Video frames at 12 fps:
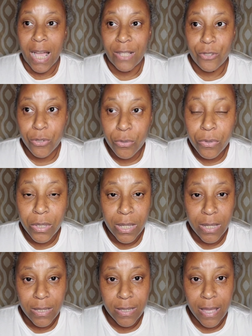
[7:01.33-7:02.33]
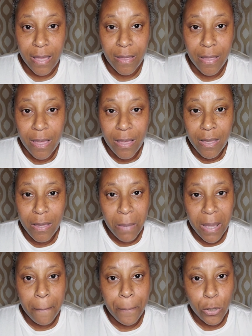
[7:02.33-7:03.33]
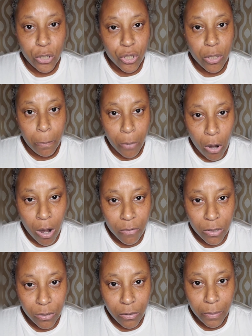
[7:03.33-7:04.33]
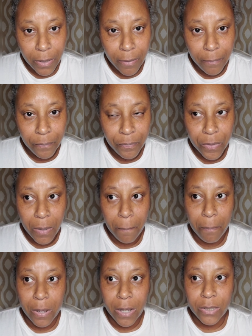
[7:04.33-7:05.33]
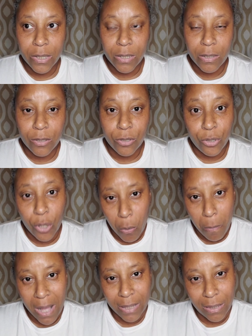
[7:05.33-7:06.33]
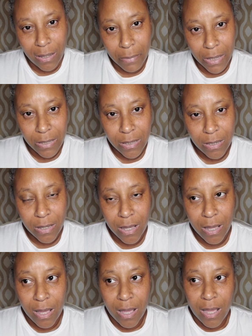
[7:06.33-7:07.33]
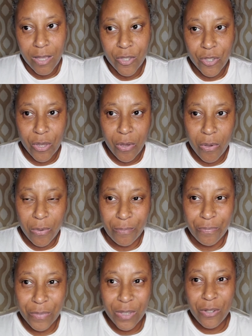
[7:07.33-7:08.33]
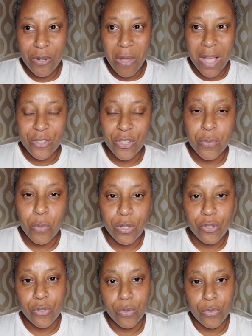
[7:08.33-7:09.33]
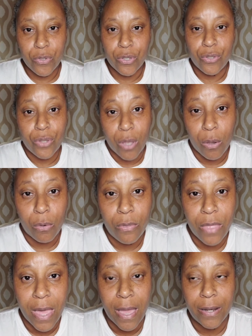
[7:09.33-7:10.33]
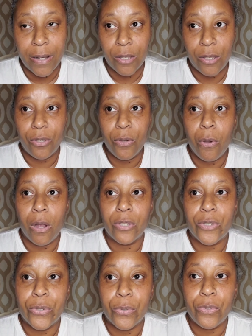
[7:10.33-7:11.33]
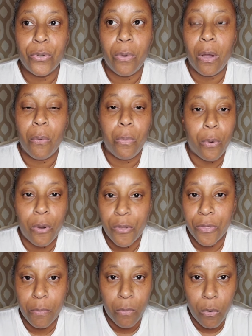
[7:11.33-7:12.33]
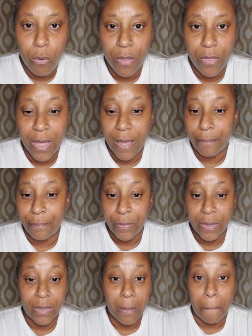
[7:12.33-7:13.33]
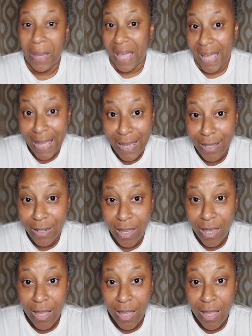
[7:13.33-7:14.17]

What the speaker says: I do things that it may push the bar a little bit, but know my limits. So, you know, I just want you to know that you are worth more than the pain